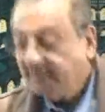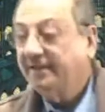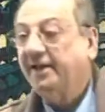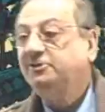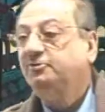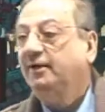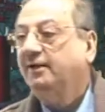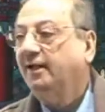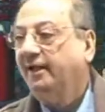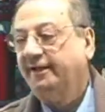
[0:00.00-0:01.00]
Next
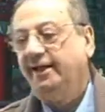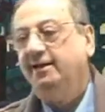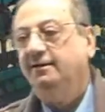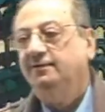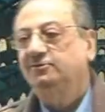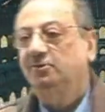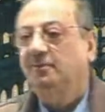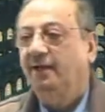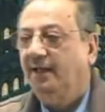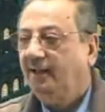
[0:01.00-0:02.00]
one, again
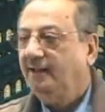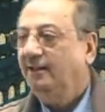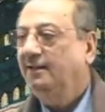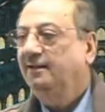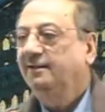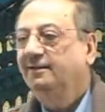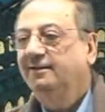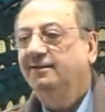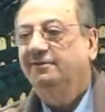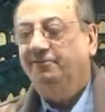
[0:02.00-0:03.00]
Jumla
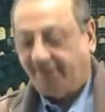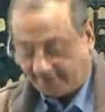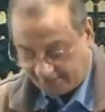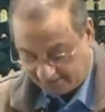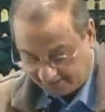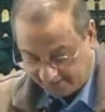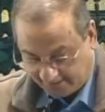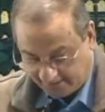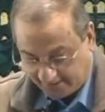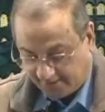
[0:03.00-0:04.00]
failure.
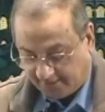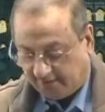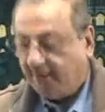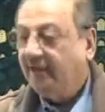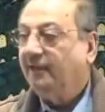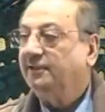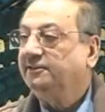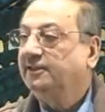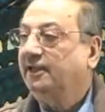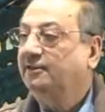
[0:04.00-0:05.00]

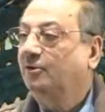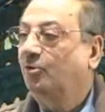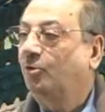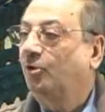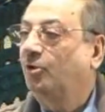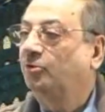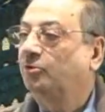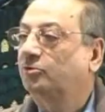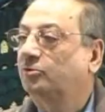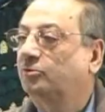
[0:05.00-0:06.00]

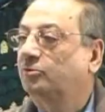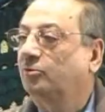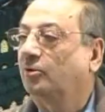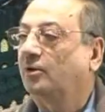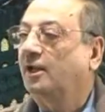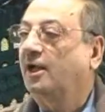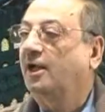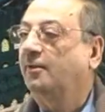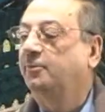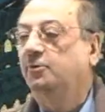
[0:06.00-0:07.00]
Yadkhulu
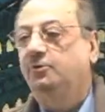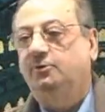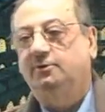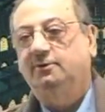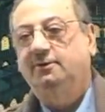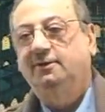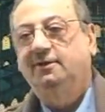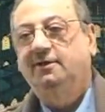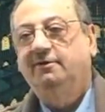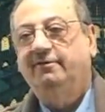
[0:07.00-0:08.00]
tullabu.
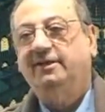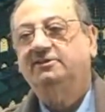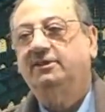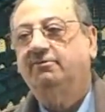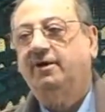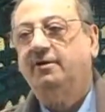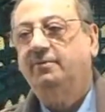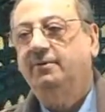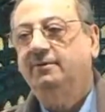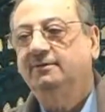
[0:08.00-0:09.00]
Where is the verb?
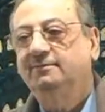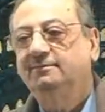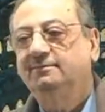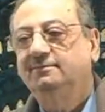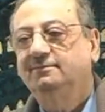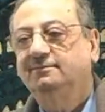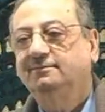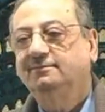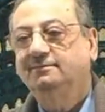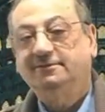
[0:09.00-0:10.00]

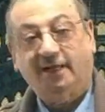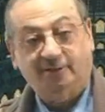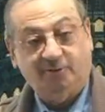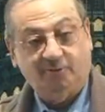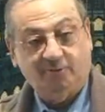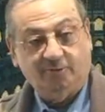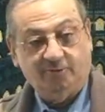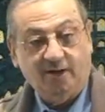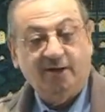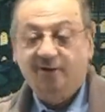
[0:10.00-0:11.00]

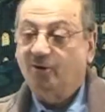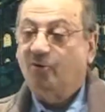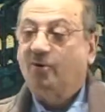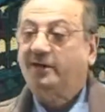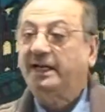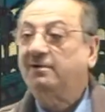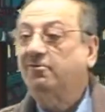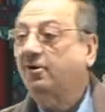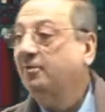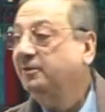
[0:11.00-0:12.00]
Yadkhulu. Now, what kind of
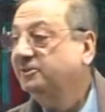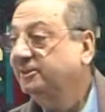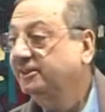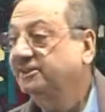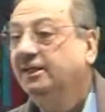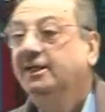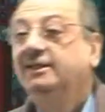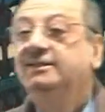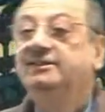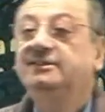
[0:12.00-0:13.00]
verb is this?
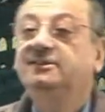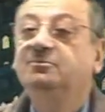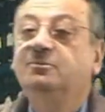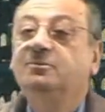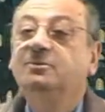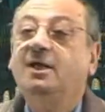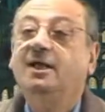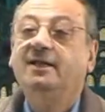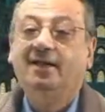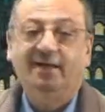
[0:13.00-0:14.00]
This is
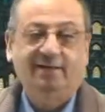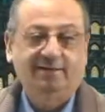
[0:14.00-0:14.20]
mudariya.